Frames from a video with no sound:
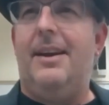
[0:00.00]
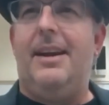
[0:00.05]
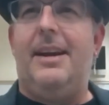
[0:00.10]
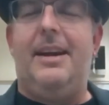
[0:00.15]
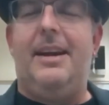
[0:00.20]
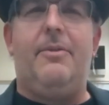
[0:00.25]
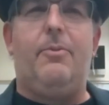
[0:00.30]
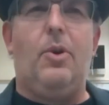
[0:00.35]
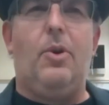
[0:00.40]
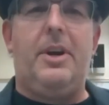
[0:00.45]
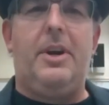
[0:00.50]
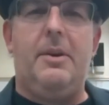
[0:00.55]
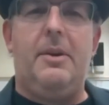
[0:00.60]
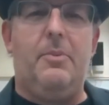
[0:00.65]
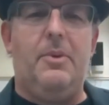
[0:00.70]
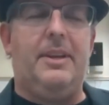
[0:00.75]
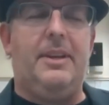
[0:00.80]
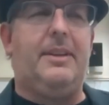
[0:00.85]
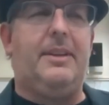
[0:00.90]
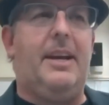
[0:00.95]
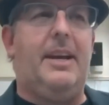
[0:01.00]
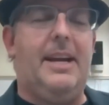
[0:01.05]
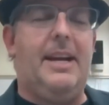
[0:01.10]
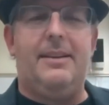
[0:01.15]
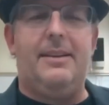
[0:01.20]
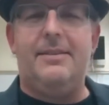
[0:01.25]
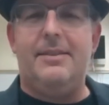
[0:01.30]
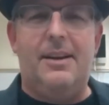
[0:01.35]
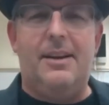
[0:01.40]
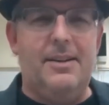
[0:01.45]
and working with
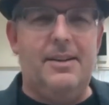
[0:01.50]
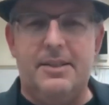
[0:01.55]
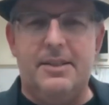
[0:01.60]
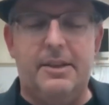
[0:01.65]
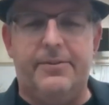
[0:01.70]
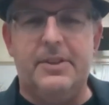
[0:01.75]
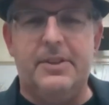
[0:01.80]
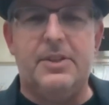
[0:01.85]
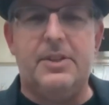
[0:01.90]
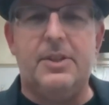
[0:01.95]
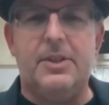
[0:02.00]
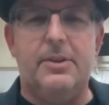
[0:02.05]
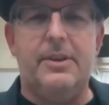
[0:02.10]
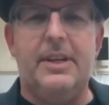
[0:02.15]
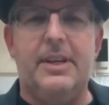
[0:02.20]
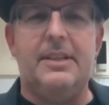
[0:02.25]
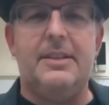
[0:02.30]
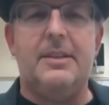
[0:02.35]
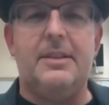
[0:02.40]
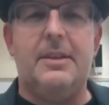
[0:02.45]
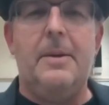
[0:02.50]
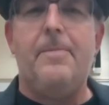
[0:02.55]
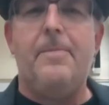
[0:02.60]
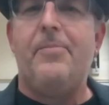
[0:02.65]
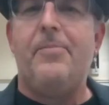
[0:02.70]
like tons of different students.